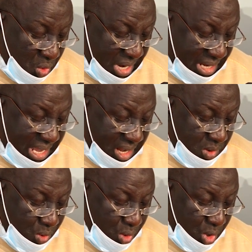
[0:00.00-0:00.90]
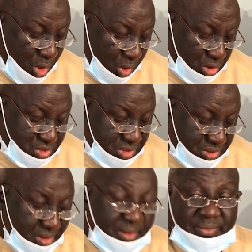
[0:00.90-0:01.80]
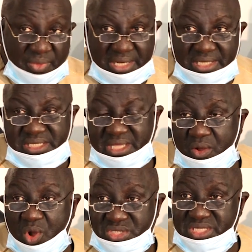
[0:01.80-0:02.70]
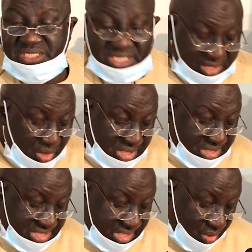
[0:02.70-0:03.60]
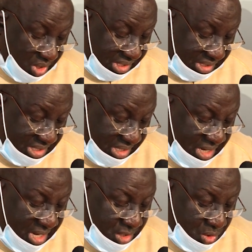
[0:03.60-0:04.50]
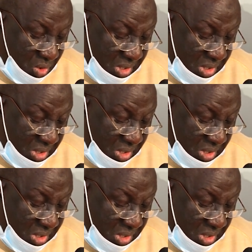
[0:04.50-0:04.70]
to allow us, that is us, the security, to